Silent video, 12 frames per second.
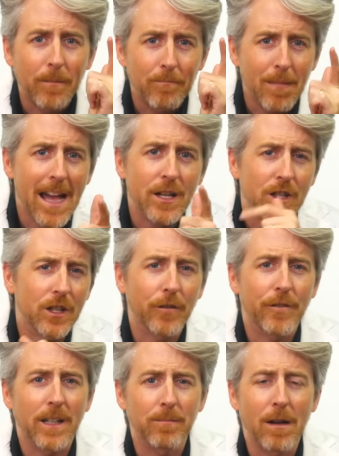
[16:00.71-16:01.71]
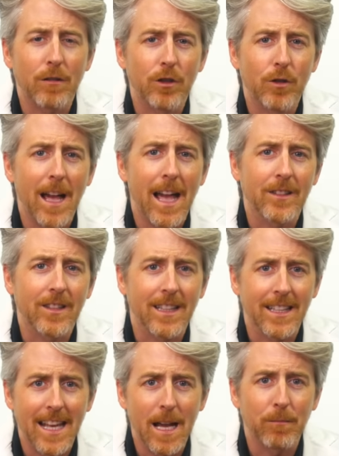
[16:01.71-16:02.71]
imagine the effect Mountain Dew has on the
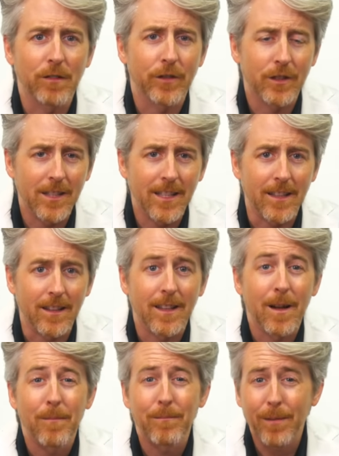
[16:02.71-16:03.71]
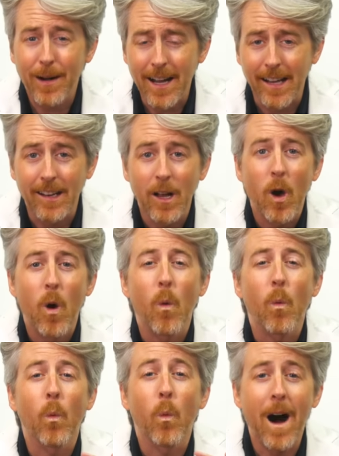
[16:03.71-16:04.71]
enamel of your teeth. But
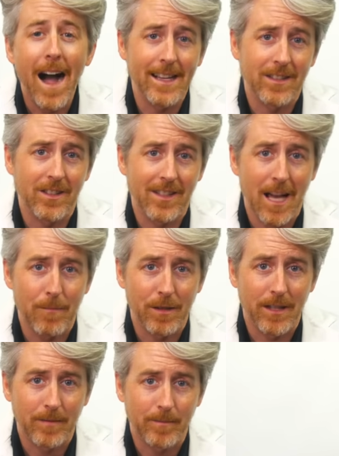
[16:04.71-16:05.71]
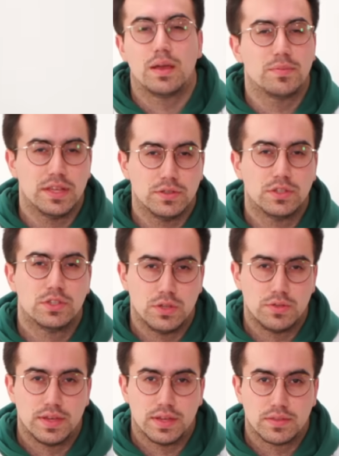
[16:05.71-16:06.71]
why is this happening? It comes down to two
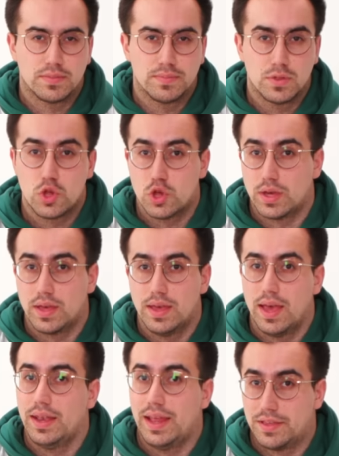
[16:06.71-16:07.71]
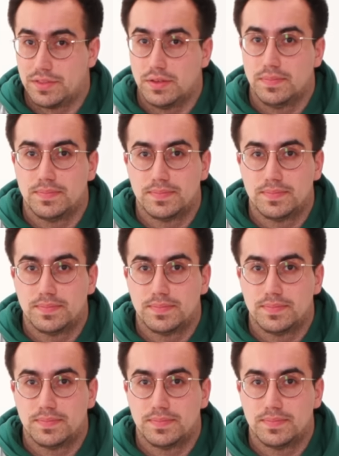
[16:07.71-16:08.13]
things: sugar and acid.